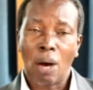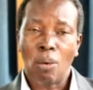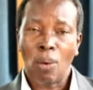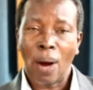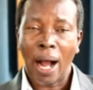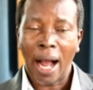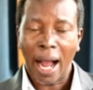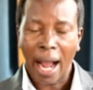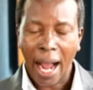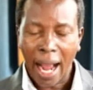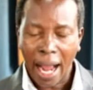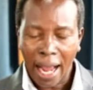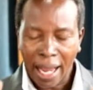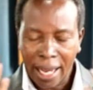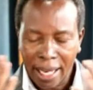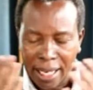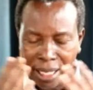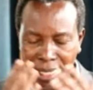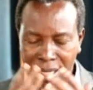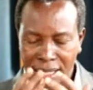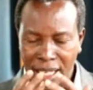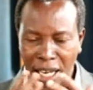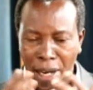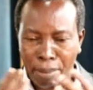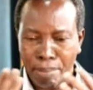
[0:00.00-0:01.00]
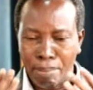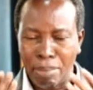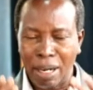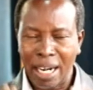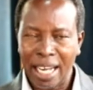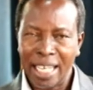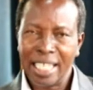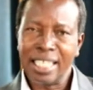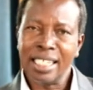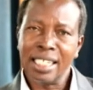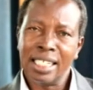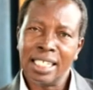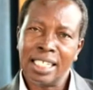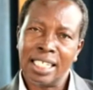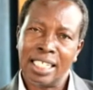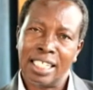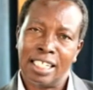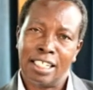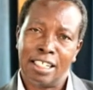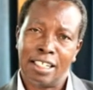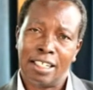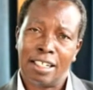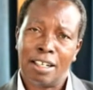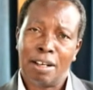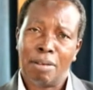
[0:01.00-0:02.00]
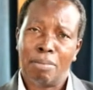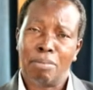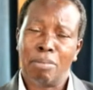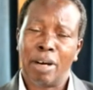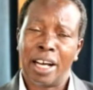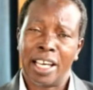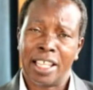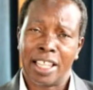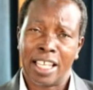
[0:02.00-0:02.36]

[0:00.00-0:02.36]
our eyes are blinded